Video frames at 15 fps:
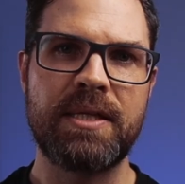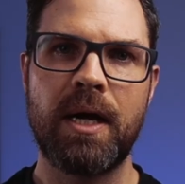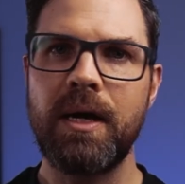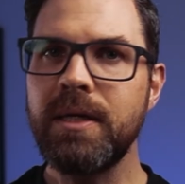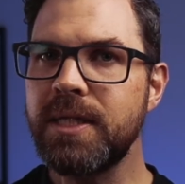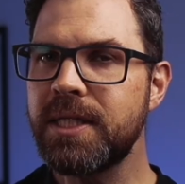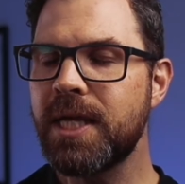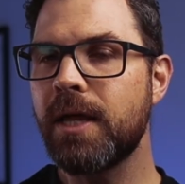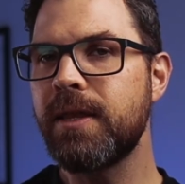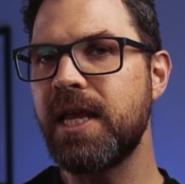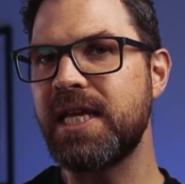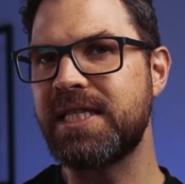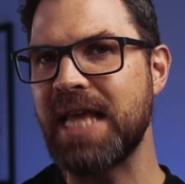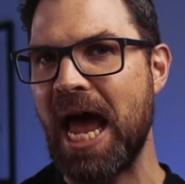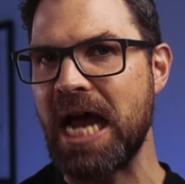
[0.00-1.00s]
hard to tell the
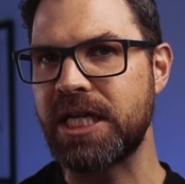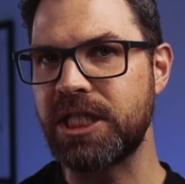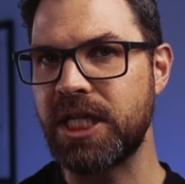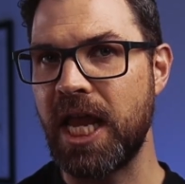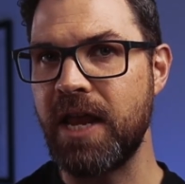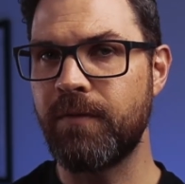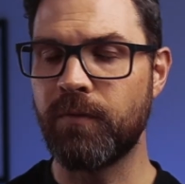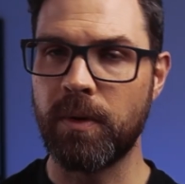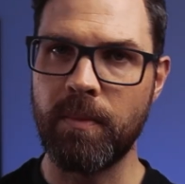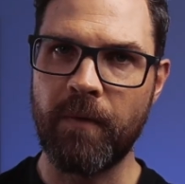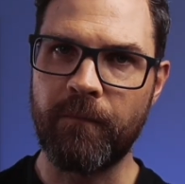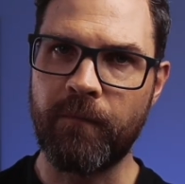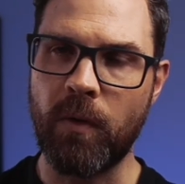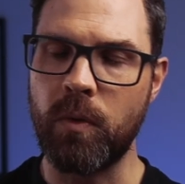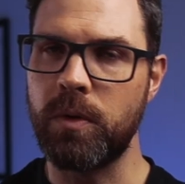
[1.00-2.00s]
exact shade from a
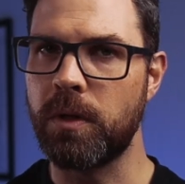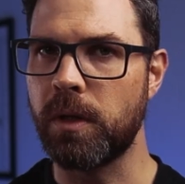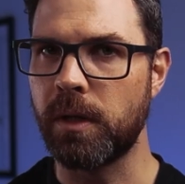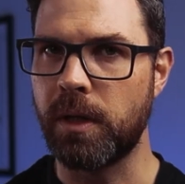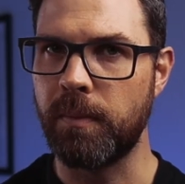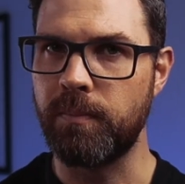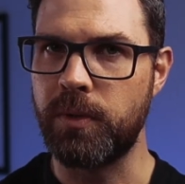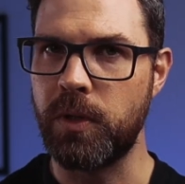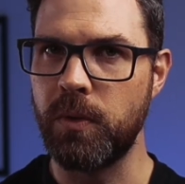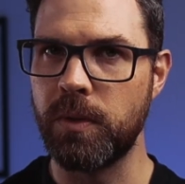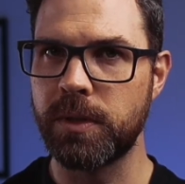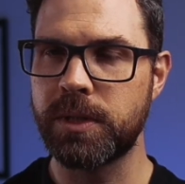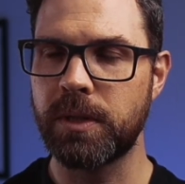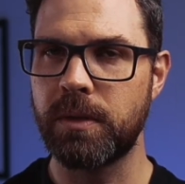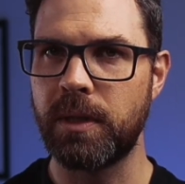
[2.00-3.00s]
phone or a
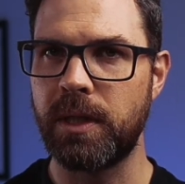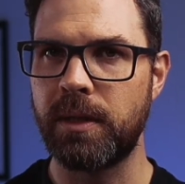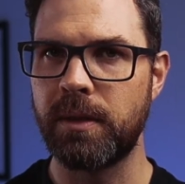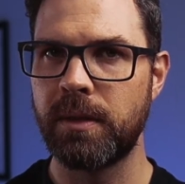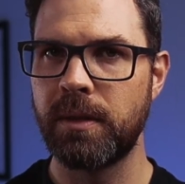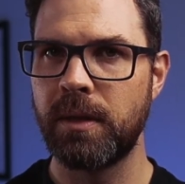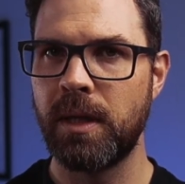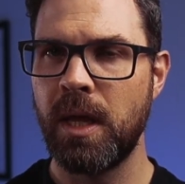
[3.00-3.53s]
computer screen.